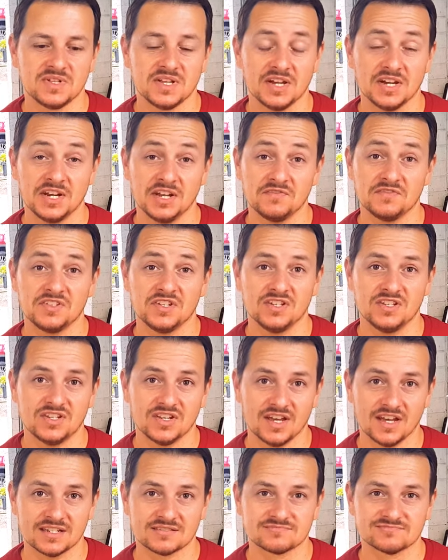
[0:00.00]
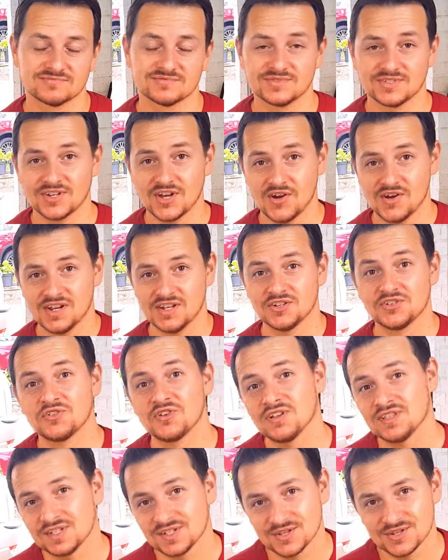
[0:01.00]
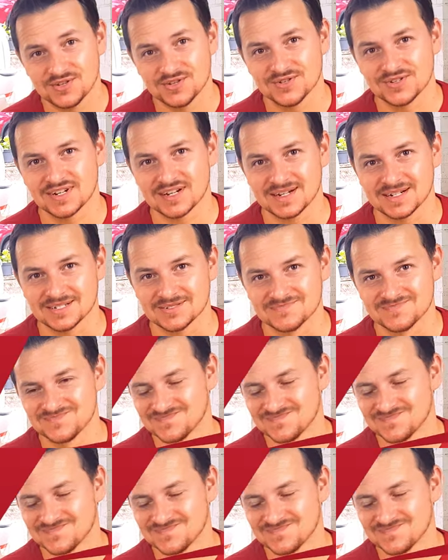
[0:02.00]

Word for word: enough chit chat. Go ahead and try this on your car.